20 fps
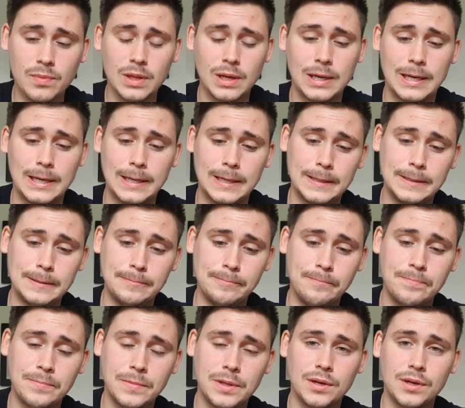
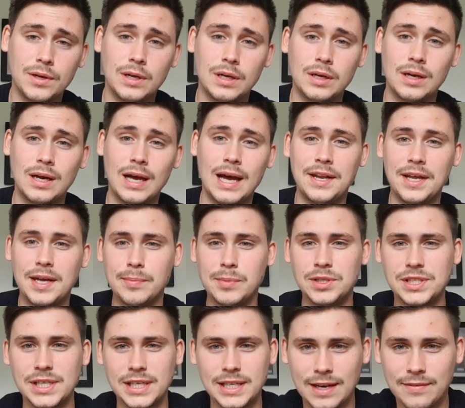um, and him and
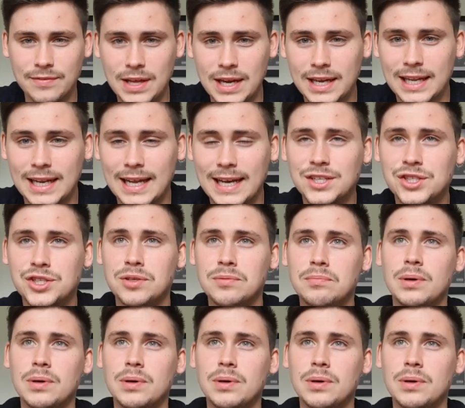Dean have that connection.